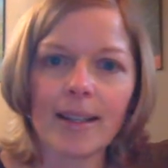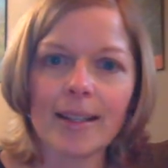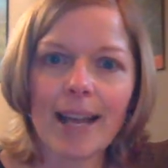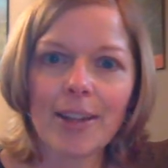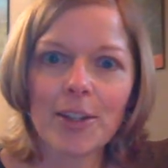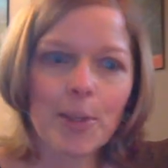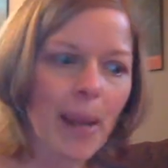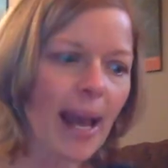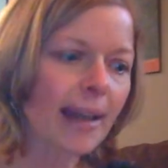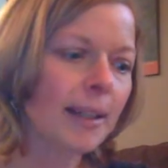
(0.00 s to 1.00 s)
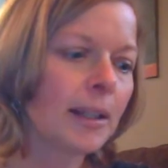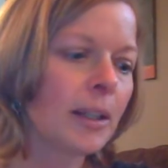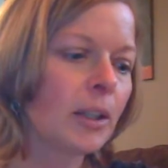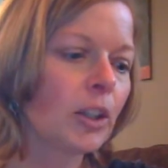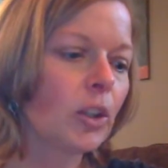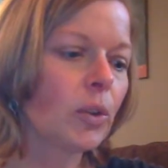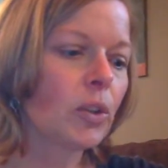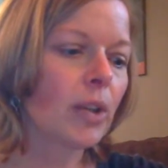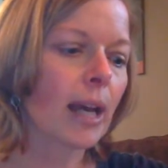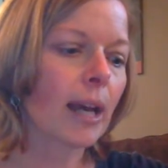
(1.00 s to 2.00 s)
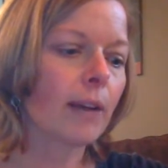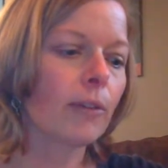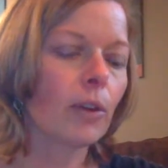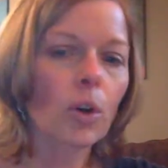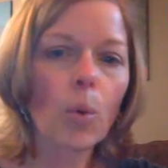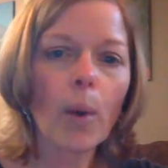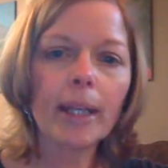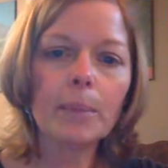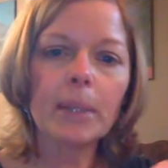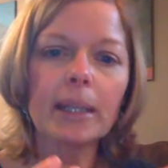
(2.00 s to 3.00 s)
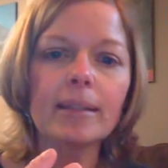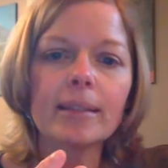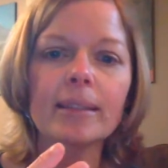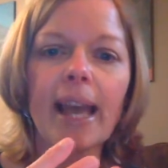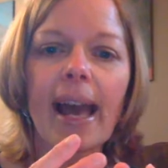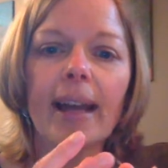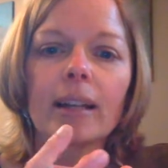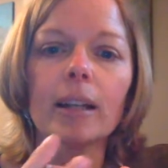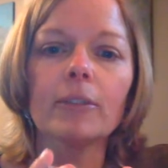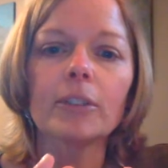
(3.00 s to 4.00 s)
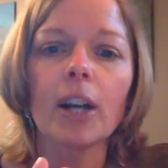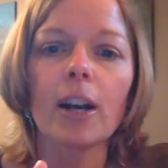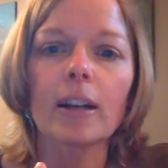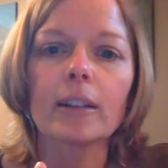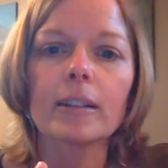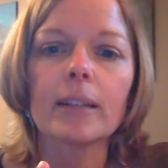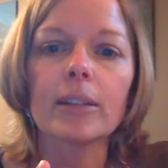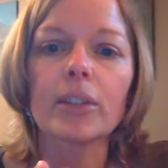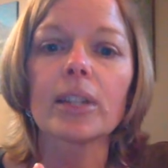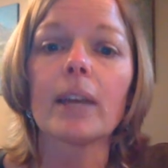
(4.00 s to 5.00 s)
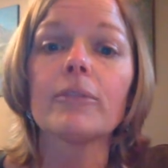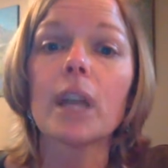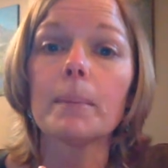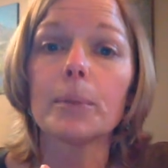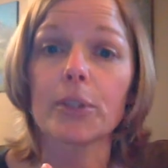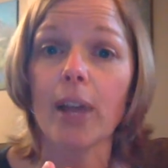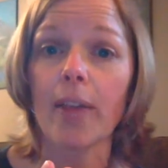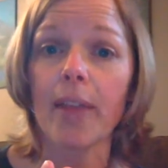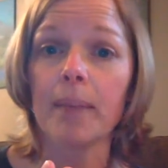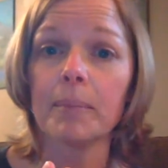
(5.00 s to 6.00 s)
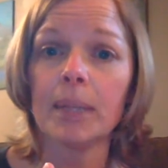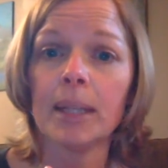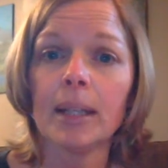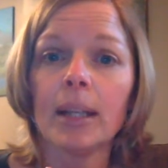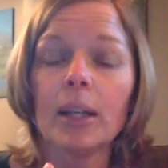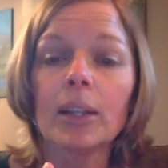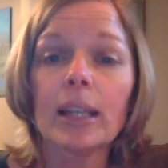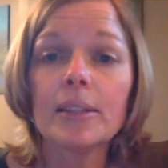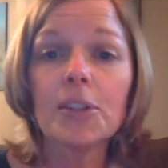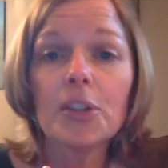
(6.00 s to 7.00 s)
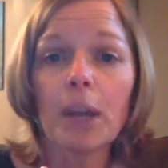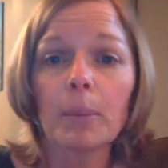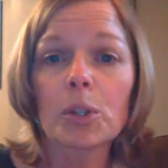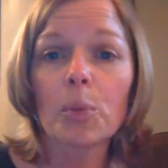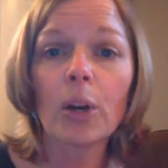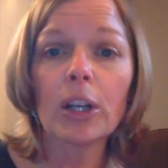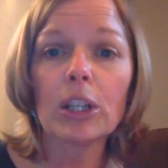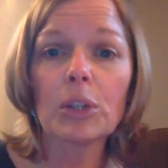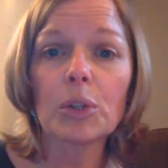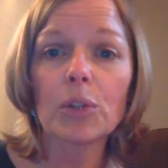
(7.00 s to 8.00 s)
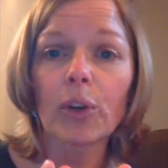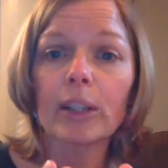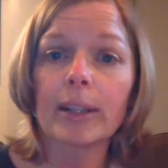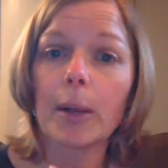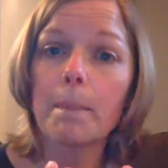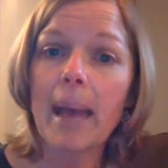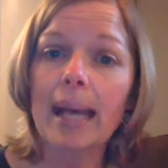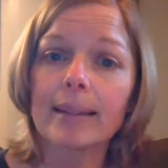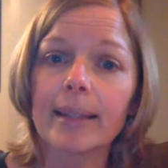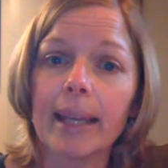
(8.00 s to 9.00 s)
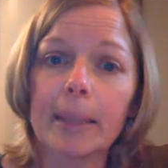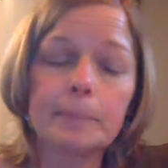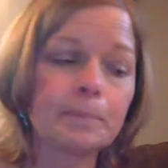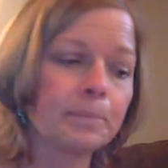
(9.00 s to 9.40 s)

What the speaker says: Now that you're back, you should have quite a big stack of cards that just have numbers on them. These are the numbers we're going to use for our little math game.